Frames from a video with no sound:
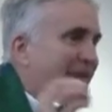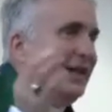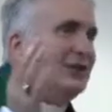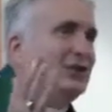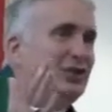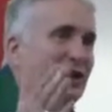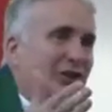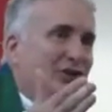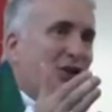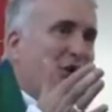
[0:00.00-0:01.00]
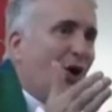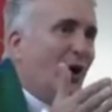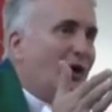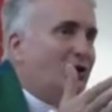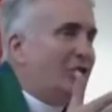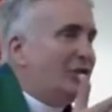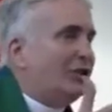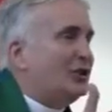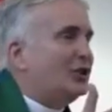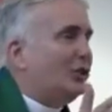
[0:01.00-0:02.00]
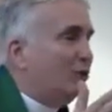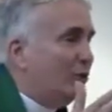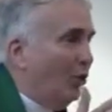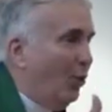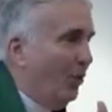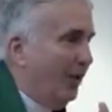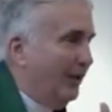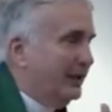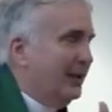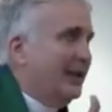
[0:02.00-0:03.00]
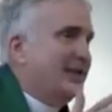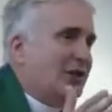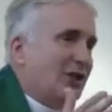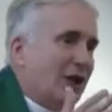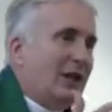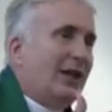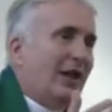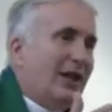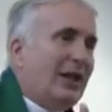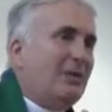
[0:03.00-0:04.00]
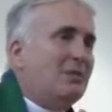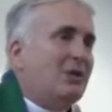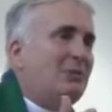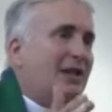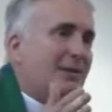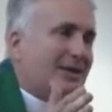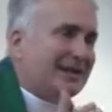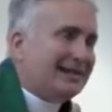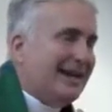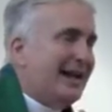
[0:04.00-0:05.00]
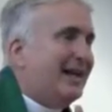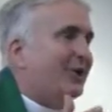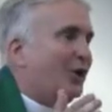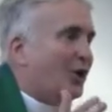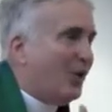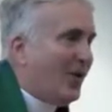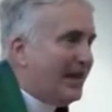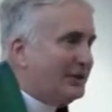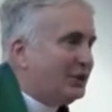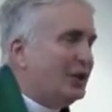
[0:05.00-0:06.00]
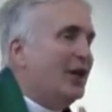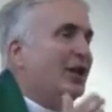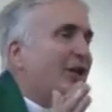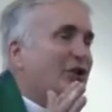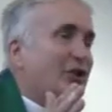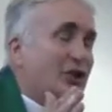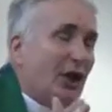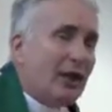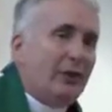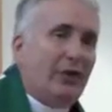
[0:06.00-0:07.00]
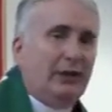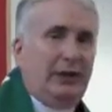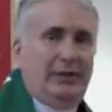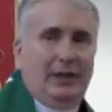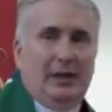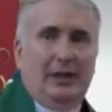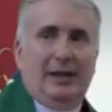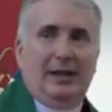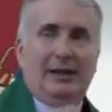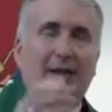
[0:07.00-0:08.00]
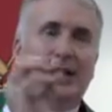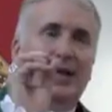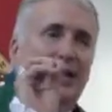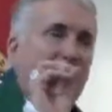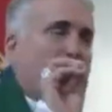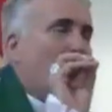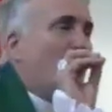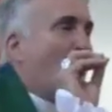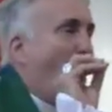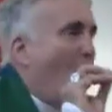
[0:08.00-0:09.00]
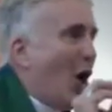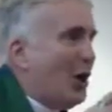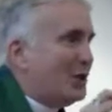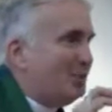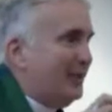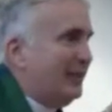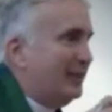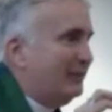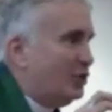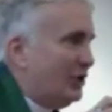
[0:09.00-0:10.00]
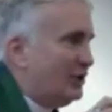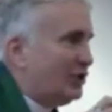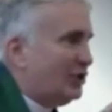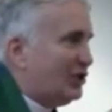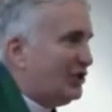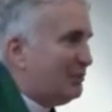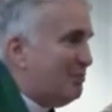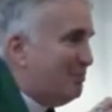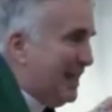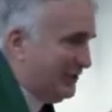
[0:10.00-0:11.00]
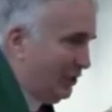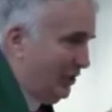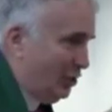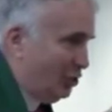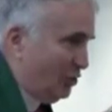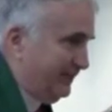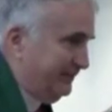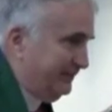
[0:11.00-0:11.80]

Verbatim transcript: that Jesus, to call Jesus Lord, to declare him to be the Messiah, the Christ, the Son of the living God, is both the heartbeat of Jesus' message